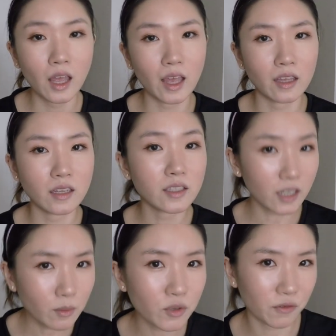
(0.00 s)
And in
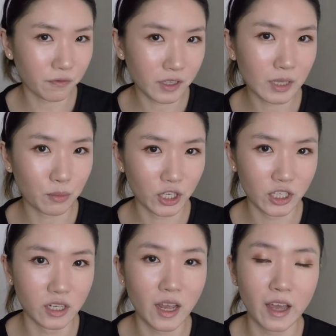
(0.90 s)
terms of first
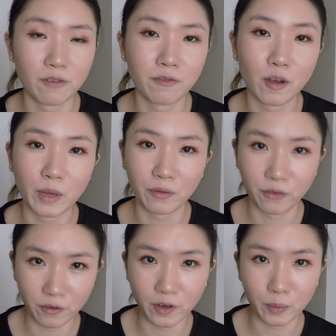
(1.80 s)
impression, I have found my
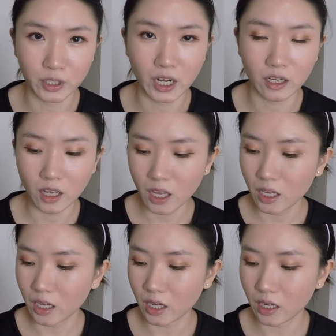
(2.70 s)
favorite product.
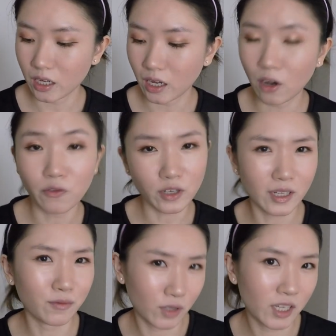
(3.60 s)
Of course,
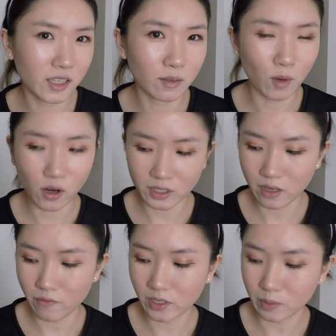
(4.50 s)
I have to test it more,
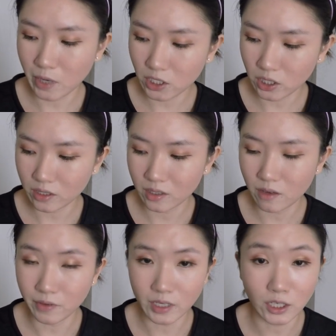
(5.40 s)
see if it smudges, see
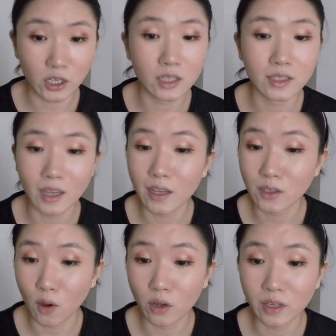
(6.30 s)
if it actually
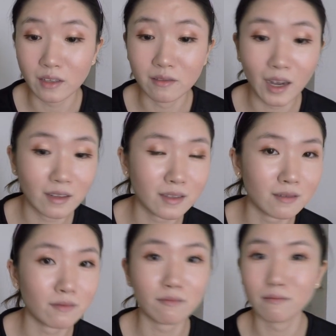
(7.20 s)
stays on and
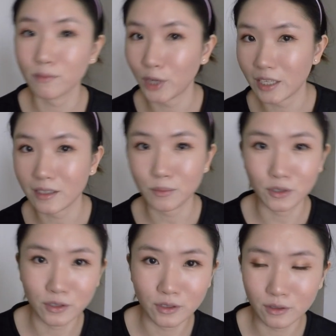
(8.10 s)
does what it's
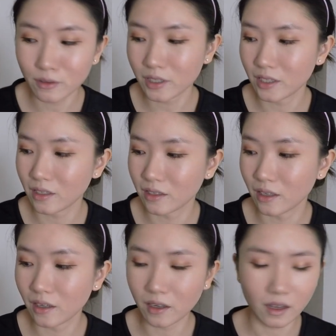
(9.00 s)
supposed to do. This is
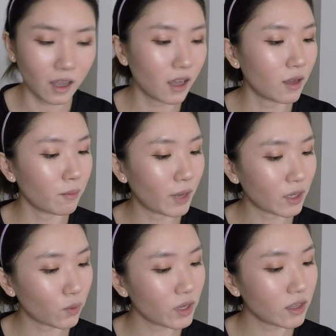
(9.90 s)
the
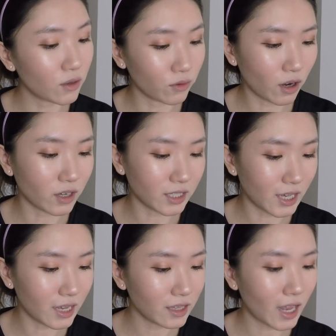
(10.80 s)
MACQUEEN New York
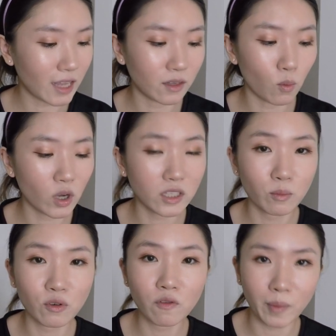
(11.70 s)
again, and the
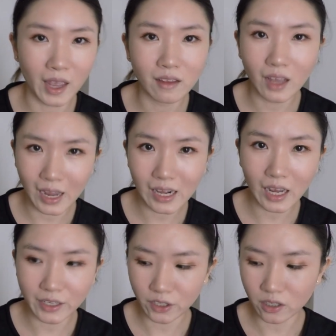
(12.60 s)
waterproof pen
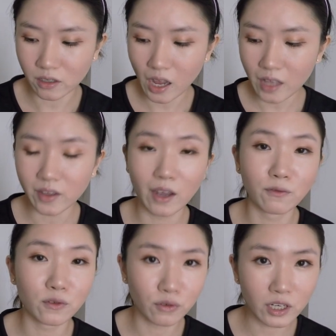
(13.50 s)
eyeliner. They
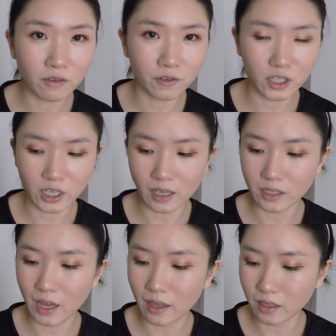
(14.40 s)
have 3 different
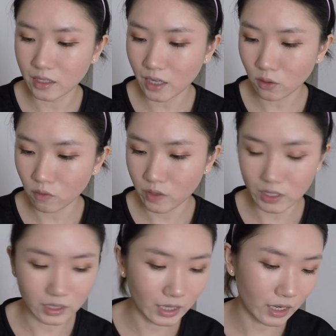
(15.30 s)
shades and they sent over
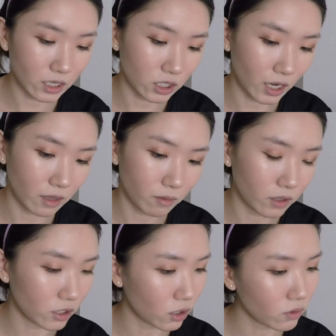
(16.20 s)
the second shade.
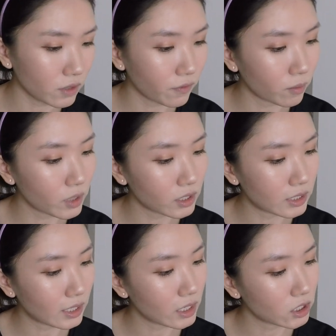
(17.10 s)
They chose it for me. The
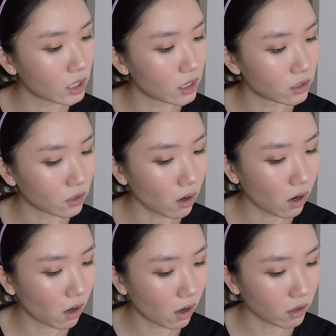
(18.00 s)
second shade is
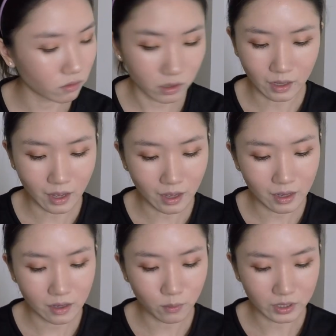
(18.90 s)
called,
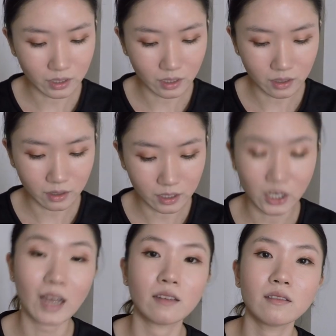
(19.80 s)
where's the English?
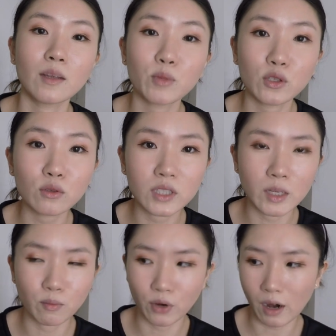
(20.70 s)
Number 2
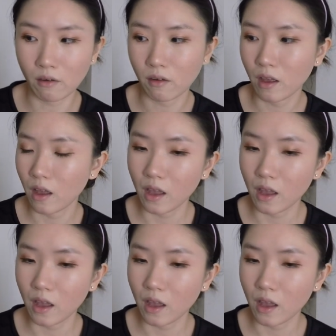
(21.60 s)
Deep Brown.